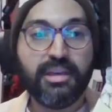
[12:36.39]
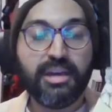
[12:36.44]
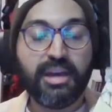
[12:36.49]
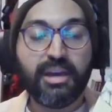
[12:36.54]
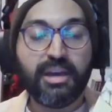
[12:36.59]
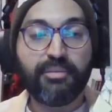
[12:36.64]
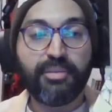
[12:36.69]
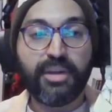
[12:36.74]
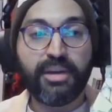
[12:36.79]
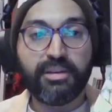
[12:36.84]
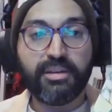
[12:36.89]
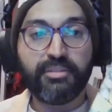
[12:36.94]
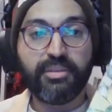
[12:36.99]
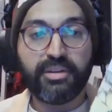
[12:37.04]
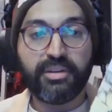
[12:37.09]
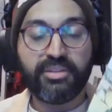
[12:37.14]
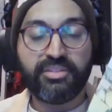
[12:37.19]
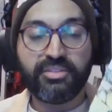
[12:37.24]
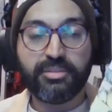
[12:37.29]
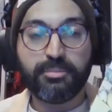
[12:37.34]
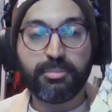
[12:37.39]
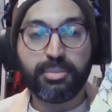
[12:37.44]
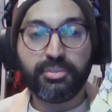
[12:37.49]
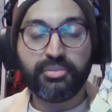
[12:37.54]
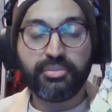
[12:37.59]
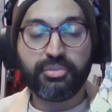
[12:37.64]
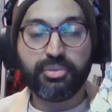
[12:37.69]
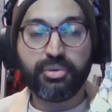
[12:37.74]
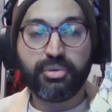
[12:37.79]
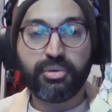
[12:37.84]
a very very simple
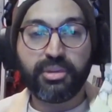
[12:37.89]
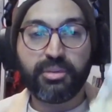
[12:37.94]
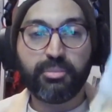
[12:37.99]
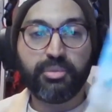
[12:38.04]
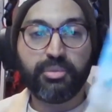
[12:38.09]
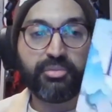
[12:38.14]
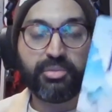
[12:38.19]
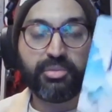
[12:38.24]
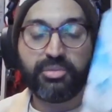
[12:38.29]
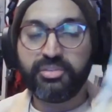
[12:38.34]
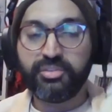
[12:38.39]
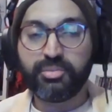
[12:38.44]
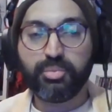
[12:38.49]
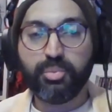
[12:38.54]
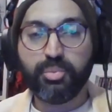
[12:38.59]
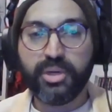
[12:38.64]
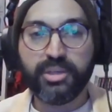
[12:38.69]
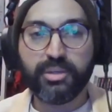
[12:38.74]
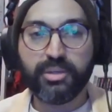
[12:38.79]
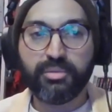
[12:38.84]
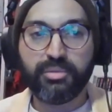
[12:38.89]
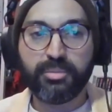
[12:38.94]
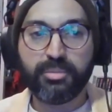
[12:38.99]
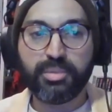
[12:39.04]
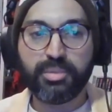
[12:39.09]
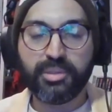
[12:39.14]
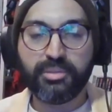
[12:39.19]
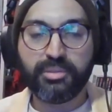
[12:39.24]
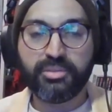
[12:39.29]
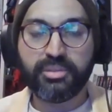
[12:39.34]
story, which was just way over
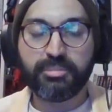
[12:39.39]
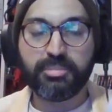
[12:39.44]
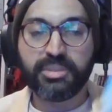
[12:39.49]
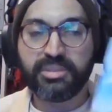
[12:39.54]
bloated.